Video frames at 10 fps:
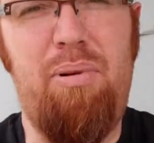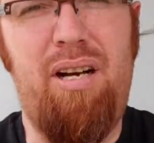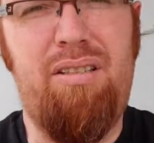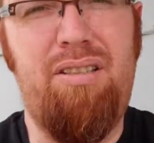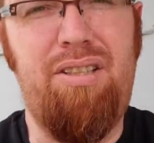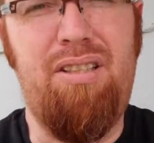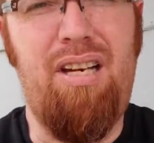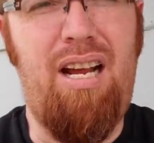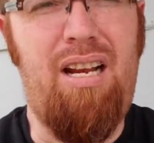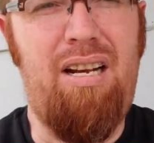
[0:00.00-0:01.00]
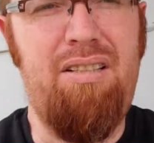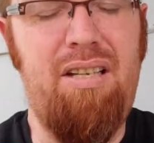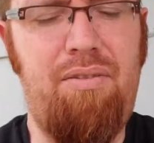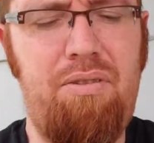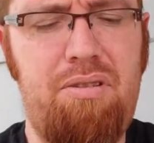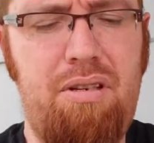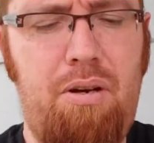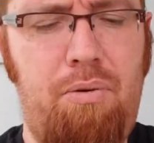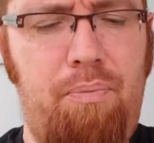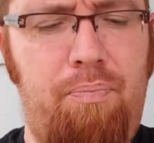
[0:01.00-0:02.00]
bucks, 69.97.
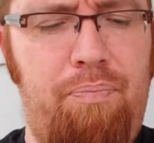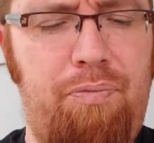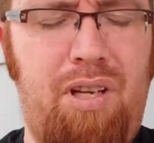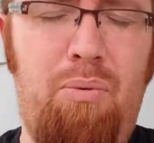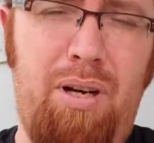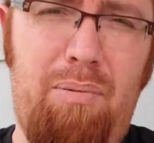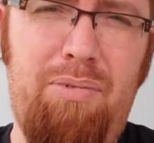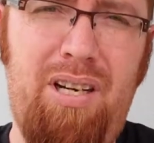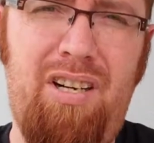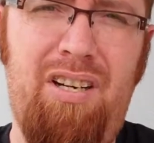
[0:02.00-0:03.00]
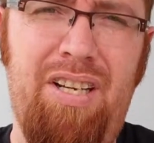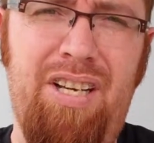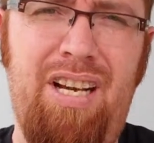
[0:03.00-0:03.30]
So I went up there.